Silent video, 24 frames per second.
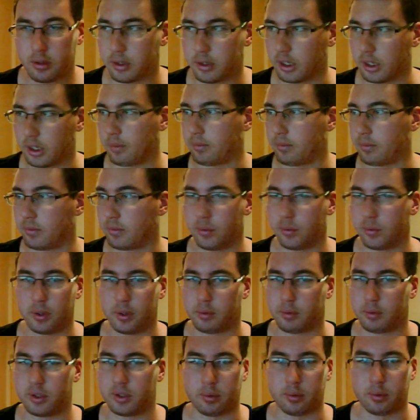who no
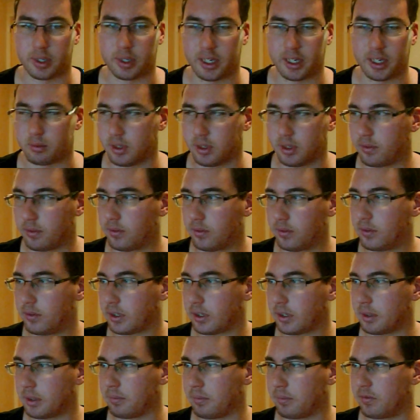one cares about,
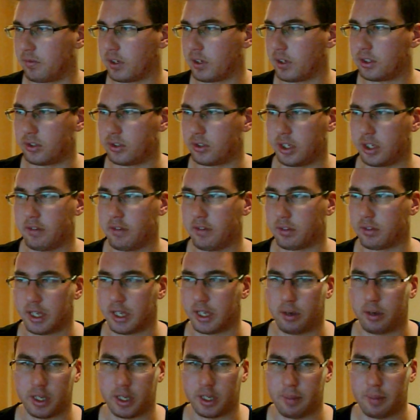versus Eve and
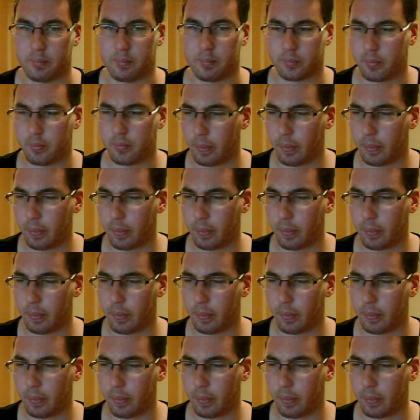Gail Kim.